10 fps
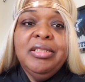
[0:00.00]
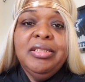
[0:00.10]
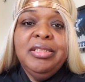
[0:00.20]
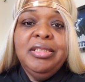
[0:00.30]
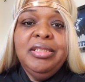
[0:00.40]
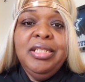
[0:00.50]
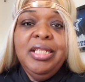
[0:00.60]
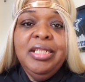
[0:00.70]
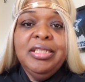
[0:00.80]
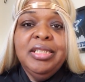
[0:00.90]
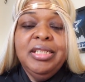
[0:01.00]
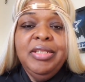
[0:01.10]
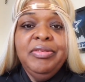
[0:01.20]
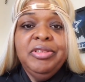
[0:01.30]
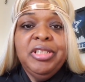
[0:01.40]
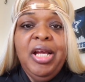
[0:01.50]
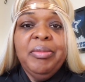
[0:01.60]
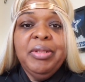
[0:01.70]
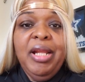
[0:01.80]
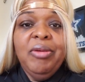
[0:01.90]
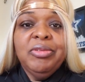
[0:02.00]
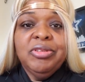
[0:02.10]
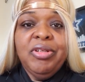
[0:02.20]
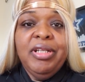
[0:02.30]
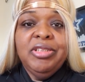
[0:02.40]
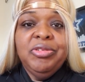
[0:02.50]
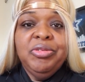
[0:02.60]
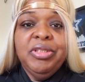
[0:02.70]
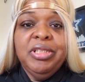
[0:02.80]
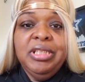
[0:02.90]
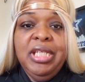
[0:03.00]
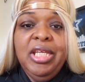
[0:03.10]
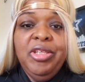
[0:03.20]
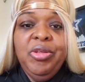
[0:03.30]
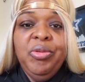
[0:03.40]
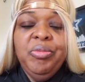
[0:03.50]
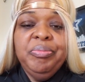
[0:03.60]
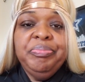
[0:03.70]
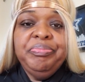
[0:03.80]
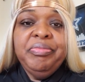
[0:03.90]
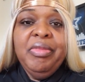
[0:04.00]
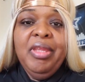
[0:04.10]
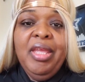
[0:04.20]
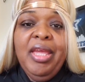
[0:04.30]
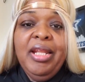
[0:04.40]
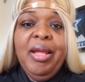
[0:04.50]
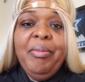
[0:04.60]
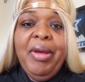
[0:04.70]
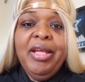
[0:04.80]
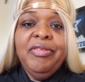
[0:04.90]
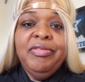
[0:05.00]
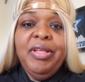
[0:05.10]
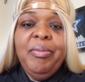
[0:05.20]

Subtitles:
needed to leave the job that I was trying to continue, and I might have